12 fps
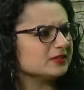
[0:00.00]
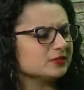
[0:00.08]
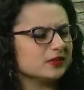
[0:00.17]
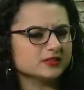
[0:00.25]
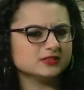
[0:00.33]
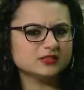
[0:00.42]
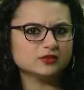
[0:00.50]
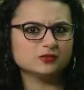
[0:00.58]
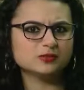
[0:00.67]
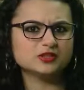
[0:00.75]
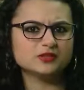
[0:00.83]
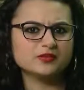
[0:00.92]
so I didn't see too
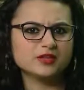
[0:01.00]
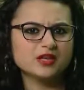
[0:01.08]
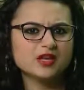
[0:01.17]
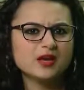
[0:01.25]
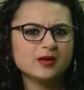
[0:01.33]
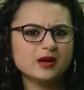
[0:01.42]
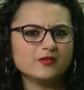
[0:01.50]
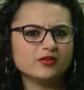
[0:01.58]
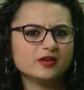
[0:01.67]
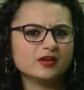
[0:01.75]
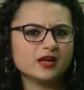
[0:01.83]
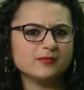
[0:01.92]
much of it. I've
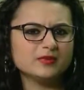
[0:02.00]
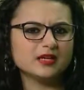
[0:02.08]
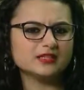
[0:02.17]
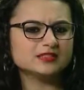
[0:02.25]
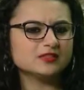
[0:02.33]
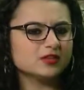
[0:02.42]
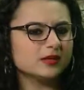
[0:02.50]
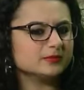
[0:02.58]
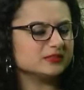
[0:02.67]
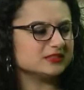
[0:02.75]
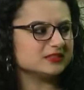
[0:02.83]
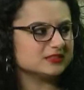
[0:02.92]
heard, Isaiah
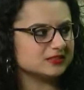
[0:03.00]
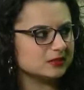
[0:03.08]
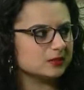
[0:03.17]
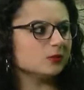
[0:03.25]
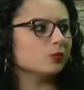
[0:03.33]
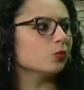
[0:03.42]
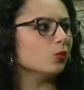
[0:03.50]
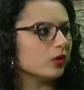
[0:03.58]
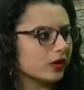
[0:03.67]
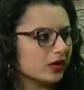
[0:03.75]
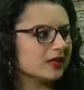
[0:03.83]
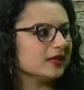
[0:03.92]
Thomas is still
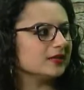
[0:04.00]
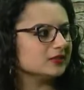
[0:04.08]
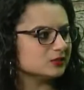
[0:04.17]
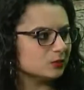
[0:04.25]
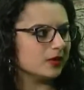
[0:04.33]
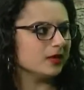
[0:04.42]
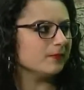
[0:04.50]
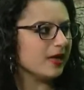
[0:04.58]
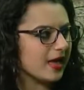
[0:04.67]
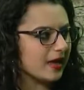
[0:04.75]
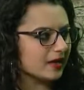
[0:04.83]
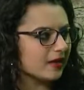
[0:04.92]
working his way
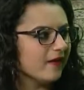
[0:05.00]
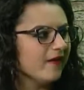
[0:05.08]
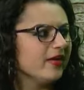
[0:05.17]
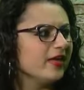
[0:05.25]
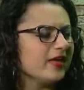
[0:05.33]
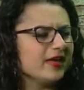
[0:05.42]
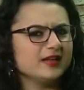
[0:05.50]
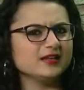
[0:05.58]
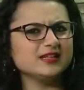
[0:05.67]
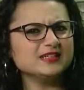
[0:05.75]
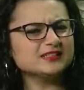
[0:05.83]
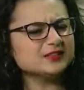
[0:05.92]
back. And
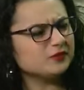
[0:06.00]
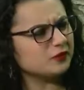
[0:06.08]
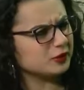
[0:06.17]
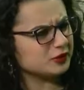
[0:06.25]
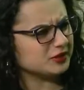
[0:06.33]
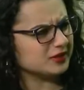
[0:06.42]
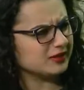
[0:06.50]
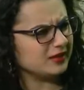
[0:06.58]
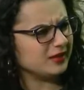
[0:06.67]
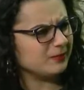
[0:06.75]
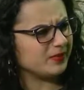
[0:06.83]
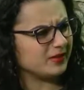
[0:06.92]
he's
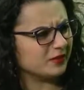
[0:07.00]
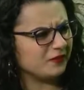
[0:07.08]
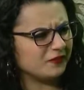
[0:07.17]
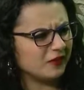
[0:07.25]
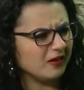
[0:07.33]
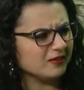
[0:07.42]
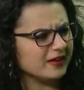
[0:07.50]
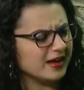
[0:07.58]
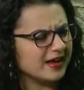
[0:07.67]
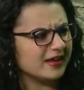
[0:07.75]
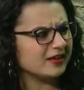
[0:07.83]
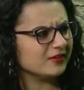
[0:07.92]
unfortunately been the fall
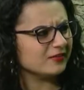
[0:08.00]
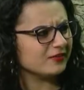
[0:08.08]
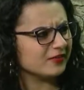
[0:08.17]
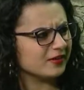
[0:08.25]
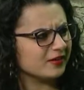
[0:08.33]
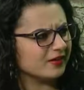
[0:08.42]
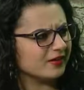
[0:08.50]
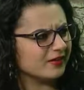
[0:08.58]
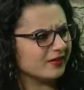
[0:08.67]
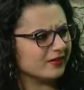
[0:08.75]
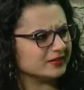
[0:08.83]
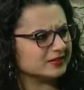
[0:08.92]
guy for
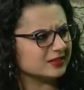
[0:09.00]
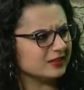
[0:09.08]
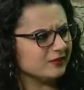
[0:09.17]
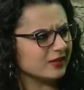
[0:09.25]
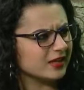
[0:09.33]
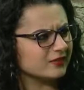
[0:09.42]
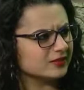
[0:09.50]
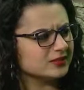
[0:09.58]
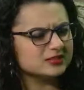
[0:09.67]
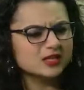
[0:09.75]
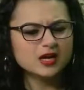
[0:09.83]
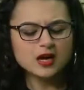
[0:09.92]
all these Cleveland
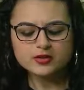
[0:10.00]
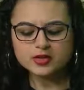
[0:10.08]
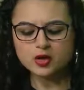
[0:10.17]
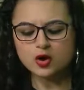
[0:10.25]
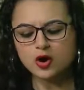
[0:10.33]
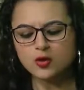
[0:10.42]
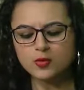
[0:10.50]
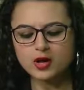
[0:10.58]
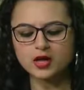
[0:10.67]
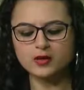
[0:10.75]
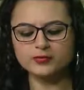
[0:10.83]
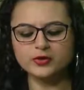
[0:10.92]
Cavaliers. They're like, oh,
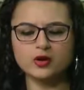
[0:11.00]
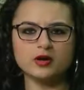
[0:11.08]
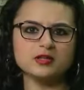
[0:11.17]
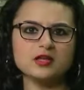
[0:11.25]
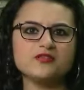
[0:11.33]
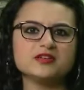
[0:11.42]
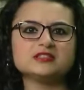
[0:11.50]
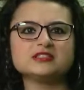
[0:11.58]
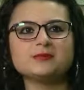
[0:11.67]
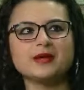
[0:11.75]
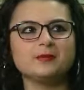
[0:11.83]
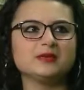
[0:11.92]
well, our defense is
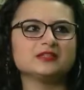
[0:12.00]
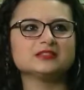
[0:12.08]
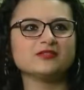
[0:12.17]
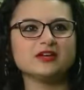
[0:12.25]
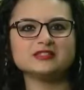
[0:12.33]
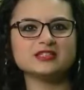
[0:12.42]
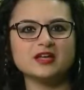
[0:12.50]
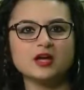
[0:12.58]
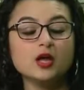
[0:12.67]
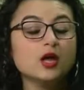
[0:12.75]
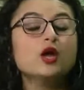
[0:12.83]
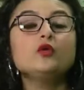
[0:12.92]
bad because of Isaiah.
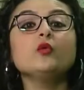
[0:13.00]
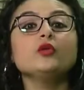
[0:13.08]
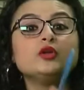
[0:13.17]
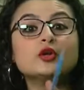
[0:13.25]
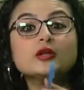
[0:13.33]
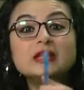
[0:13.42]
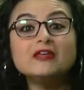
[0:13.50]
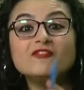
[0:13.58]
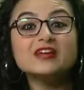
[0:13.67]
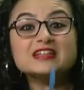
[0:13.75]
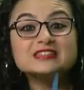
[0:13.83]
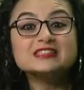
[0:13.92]
No, your
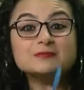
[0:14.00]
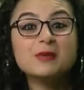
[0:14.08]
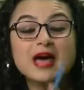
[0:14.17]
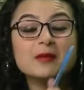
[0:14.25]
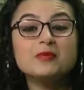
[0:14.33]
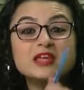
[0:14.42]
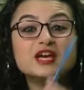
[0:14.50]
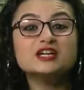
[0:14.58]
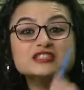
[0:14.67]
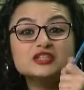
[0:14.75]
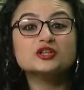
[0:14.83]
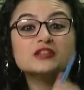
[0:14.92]
defense is bad
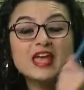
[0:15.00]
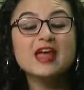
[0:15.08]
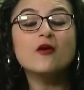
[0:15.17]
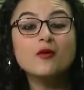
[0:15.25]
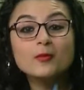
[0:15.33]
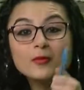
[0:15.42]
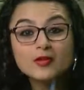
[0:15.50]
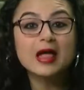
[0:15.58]
because you're terrible